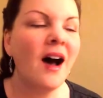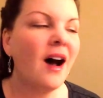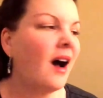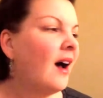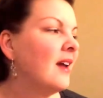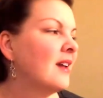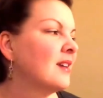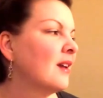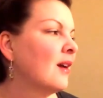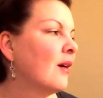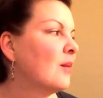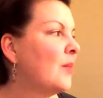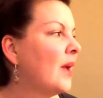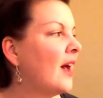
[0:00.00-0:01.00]
I could
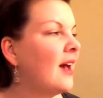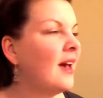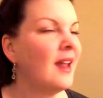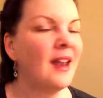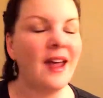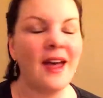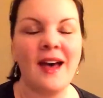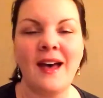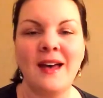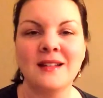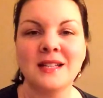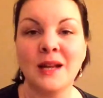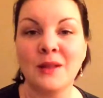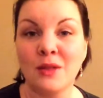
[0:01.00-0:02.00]
go to bed
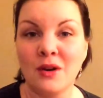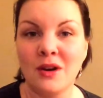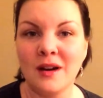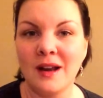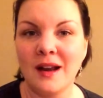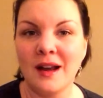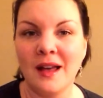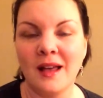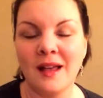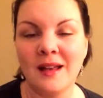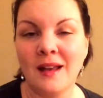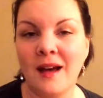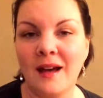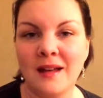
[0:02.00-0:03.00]
at 10:30
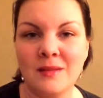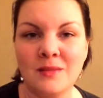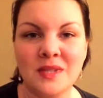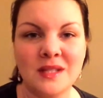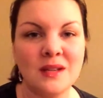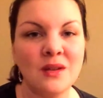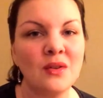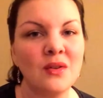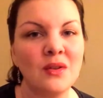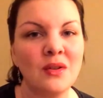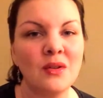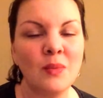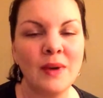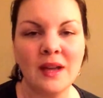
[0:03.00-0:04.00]
and I am
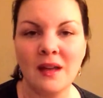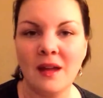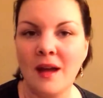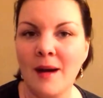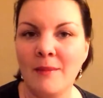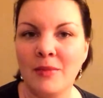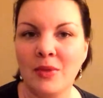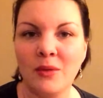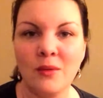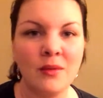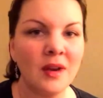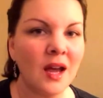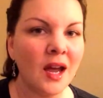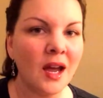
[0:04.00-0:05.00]
still waking up through
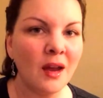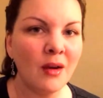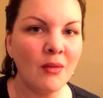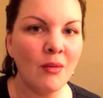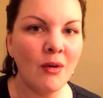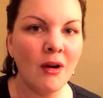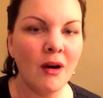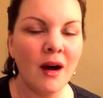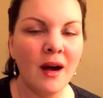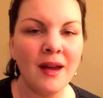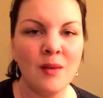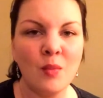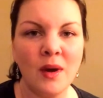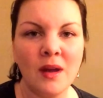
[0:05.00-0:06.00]
the night, or I
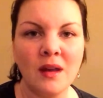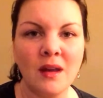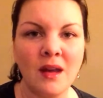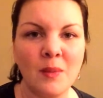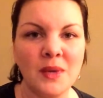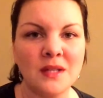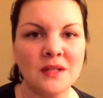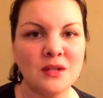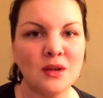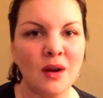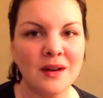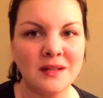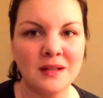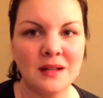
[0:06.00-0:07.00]
am waking up
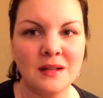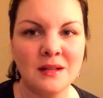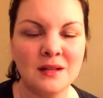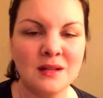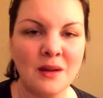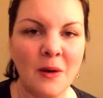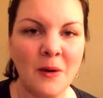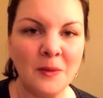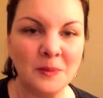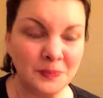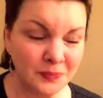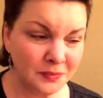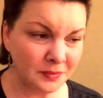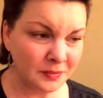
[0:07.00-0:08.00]
exhausted. So
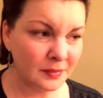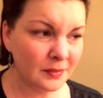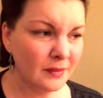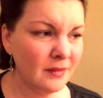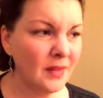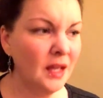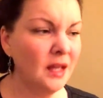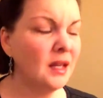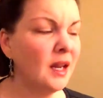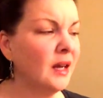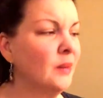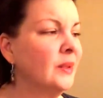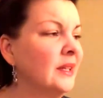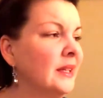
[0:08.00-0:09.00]

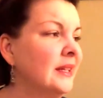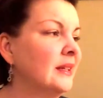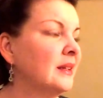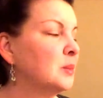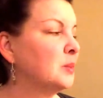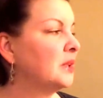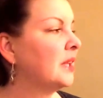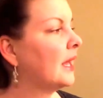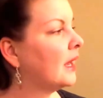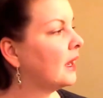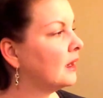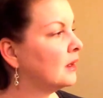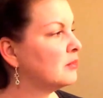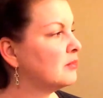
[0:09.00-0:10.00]
not really a
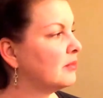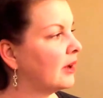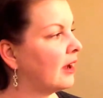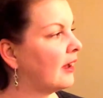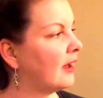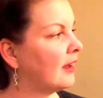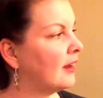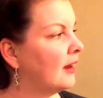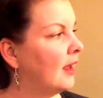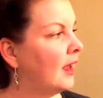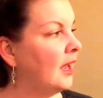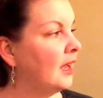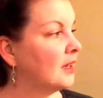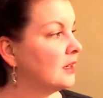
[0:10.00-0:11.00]
complaint, but
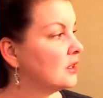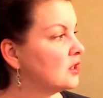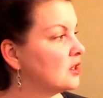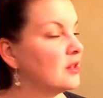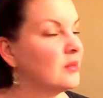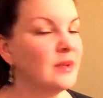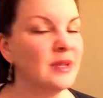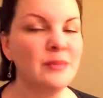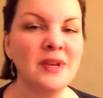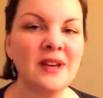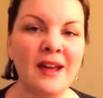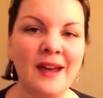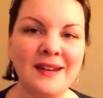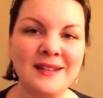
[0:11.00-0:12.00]
sure would be
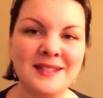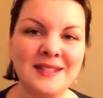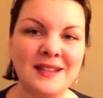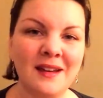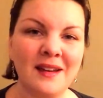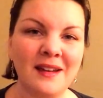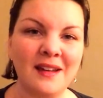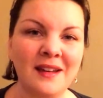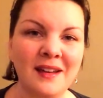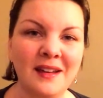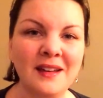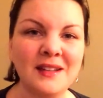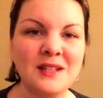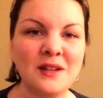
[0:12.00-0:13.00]
nice to
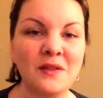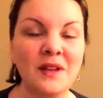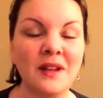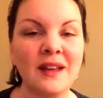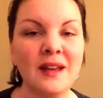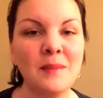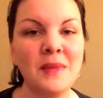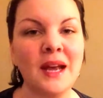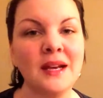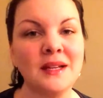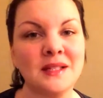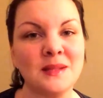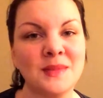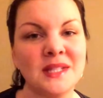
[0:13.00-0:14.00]
feel like I'm
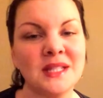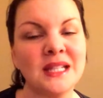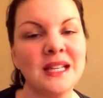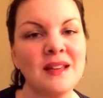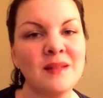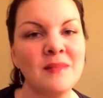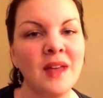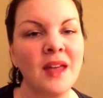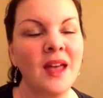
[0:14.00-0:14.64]
getting some sleep.